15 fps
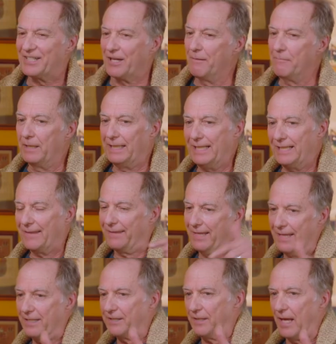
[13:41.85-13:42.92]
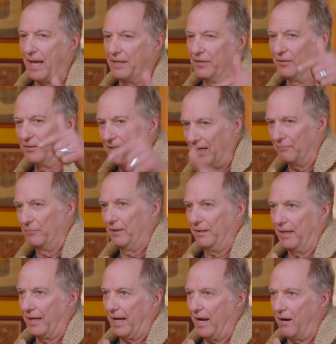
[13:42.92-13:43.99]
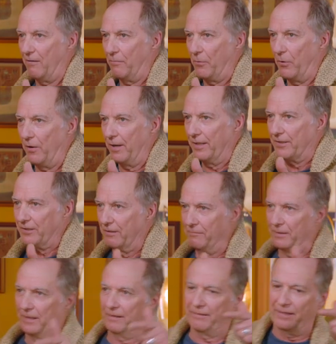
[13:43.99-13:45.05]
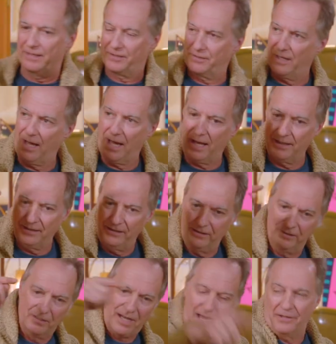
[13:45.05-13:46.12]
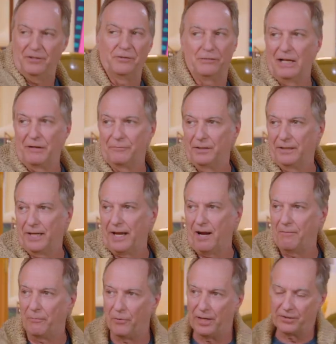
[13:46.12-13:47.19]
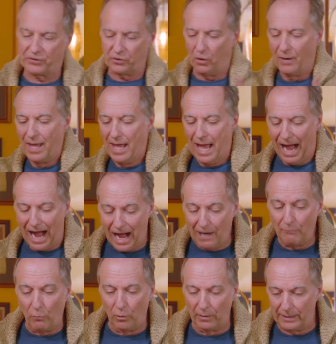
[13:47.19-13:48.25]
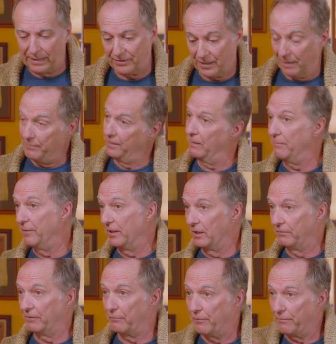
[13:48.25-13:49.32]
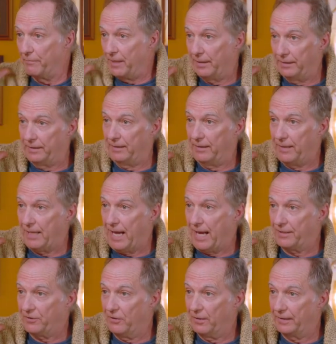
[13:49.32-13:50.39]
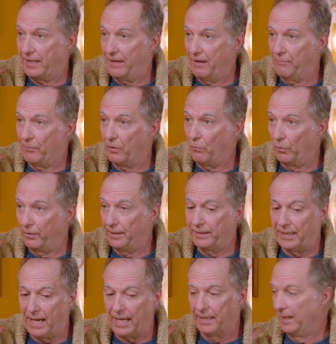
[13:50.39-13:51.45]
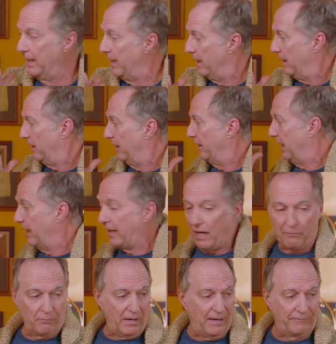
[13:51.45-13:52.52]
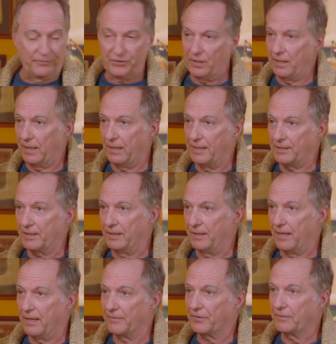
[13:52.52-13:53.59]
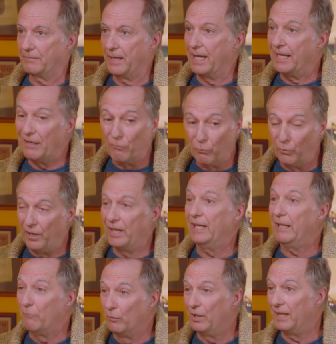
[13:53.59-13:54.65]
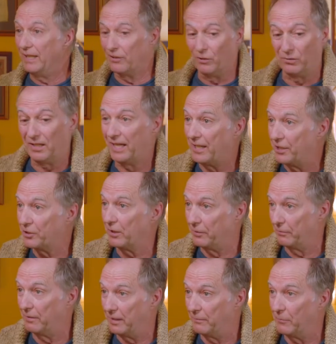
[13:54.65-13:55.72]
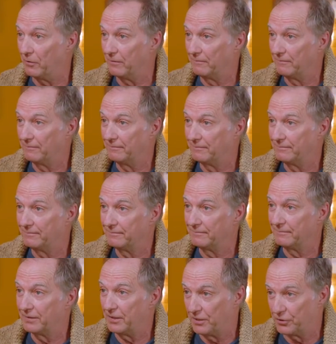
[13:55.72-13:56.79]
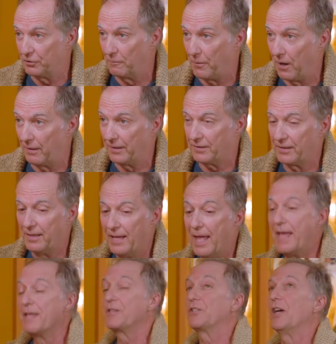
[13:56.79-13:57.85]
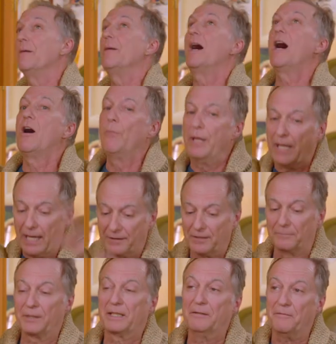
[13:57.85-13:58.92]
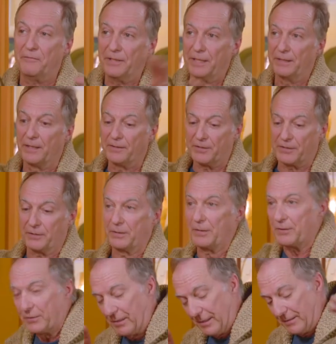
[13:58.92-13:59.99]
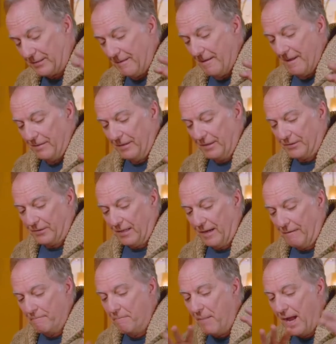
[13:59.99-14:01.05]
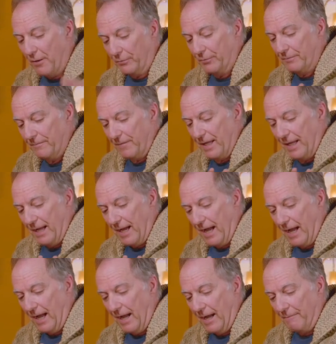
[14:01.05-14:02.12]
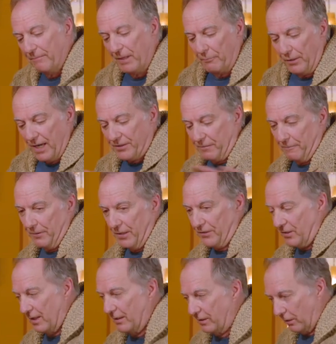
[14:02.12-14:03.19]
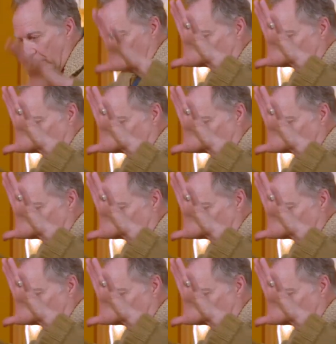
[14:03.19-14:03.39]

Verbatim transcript: Somebody thinks that you're not really a cowboy, and somebody thinks that, yeah, you're not really a cowboy. So I'm worried because I'm in the middle of it with my little Aaton camera, worrying that they got rifles and guns and knives and really, really don't like each other anymore these two parties. Somehow we get them to convene on this this this this uh, mountain uh, uh, precipice to